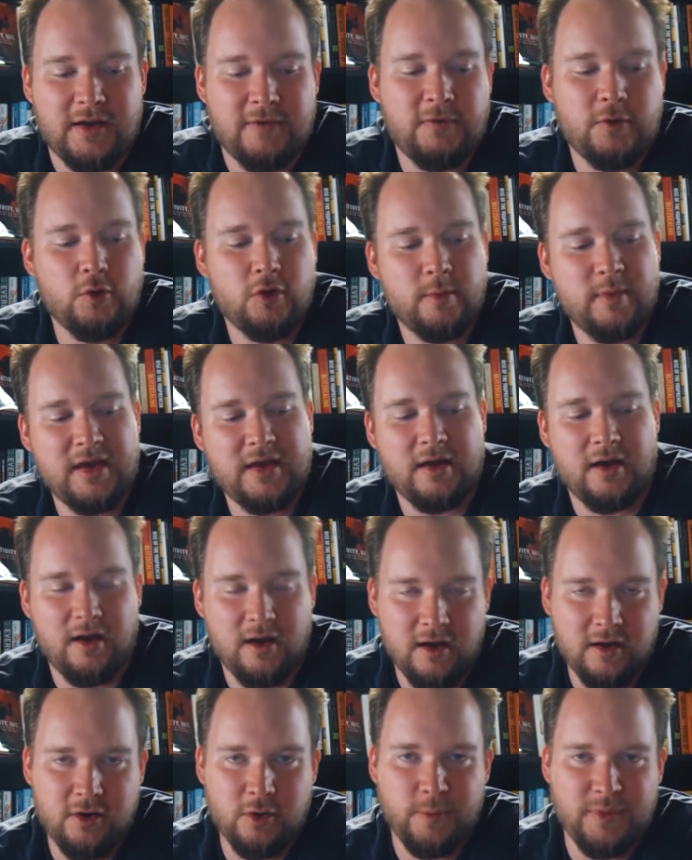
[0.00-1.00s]
If you want to make
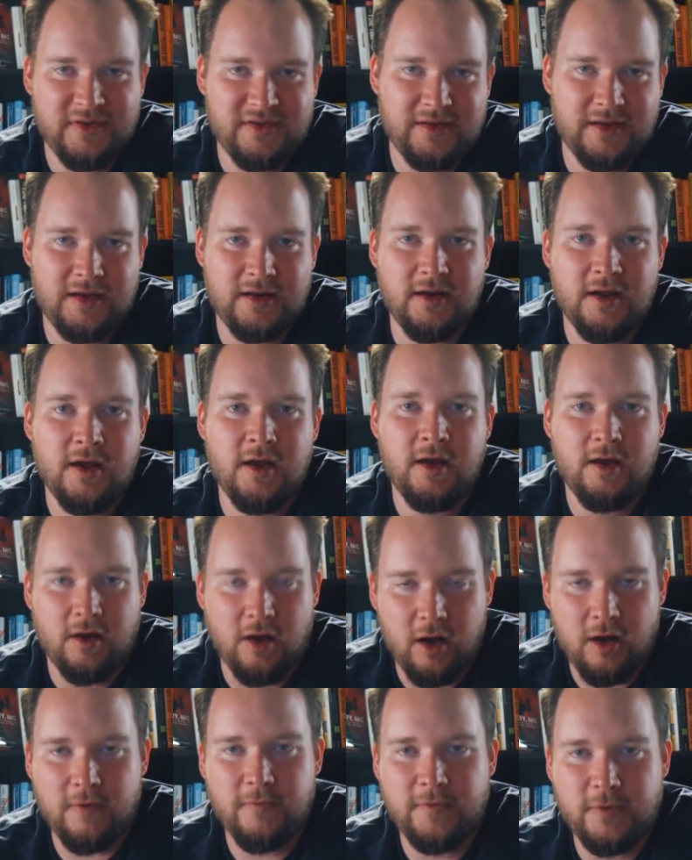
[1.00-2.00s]
100%
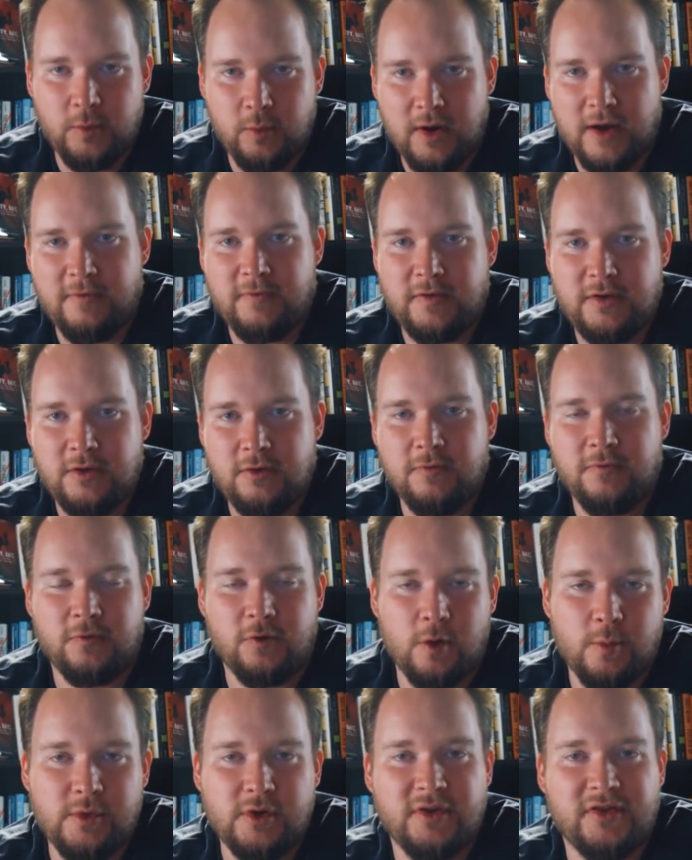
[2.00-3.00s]
of the revenue
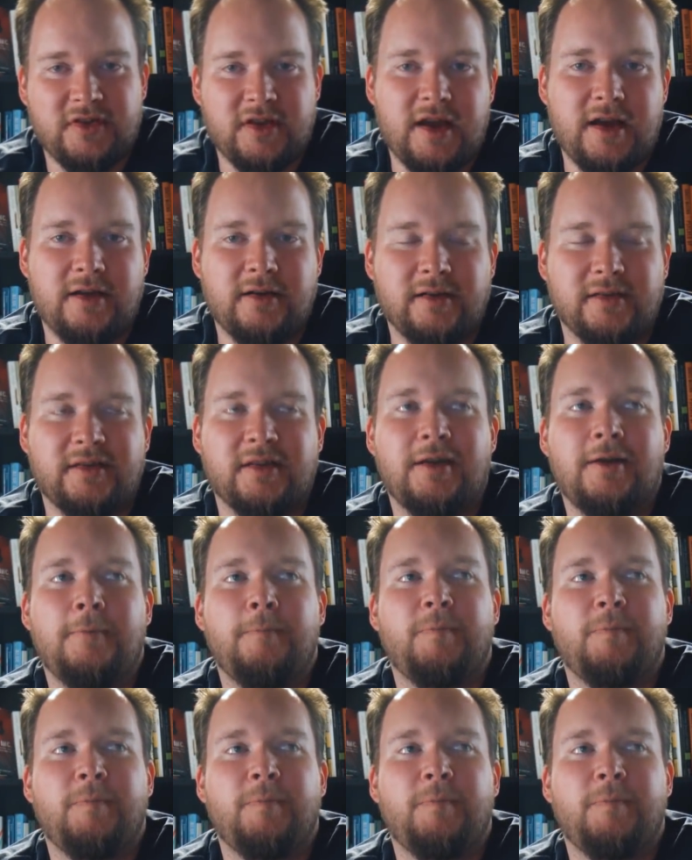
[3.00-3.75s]
from your sales,